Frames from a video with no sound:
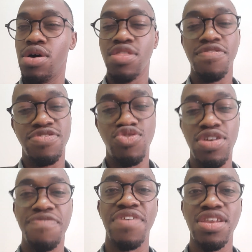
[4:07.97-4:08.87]
the
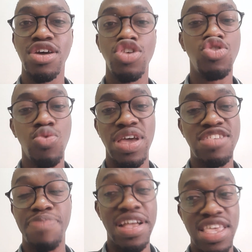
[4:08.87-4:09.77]
street vendor, you don't
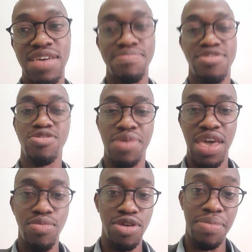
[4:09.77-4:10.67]
expect him to be
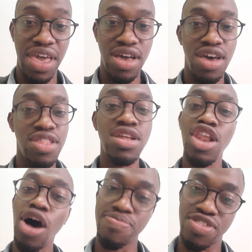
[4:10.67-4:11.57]
able to make the
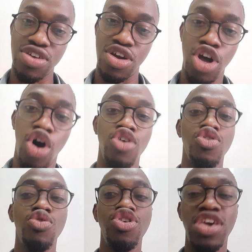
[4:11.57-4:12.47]
lobster,
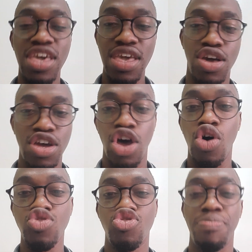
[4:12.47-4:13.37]
although he could
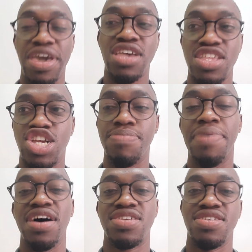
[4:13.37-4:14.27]
also make the
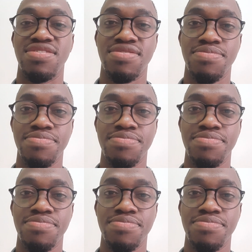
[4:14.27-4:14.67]
chapatis.